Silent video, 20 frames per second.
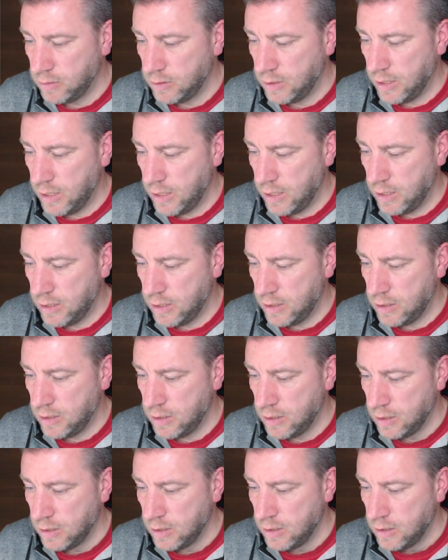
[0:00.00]
And
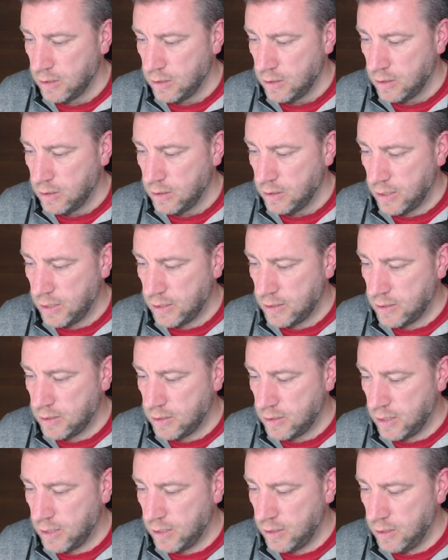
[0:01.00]

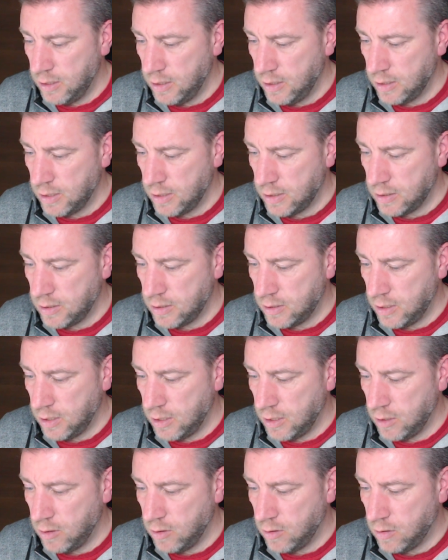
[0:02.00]
that's, I think that's
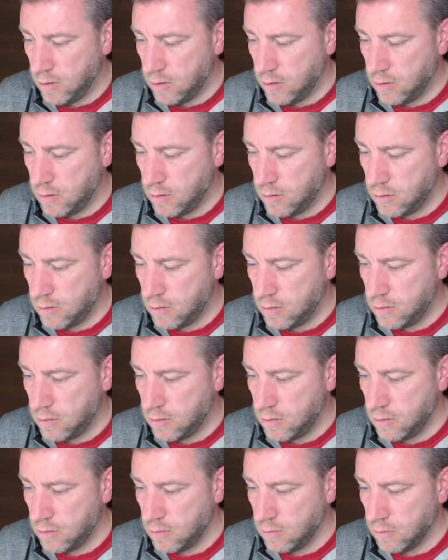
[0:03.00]
the,
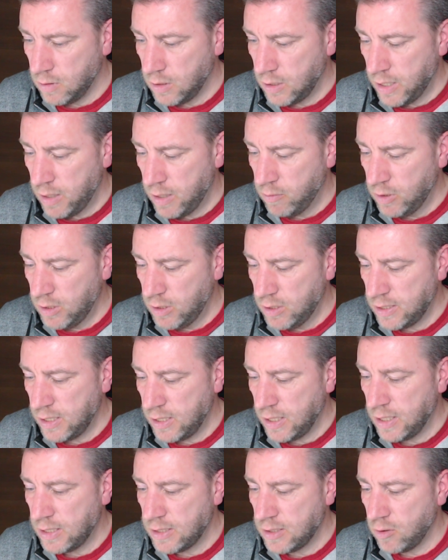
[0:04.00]
well, I want to
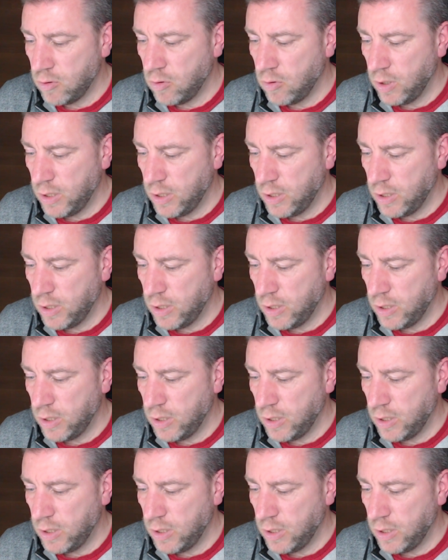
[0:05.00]
say that's the Google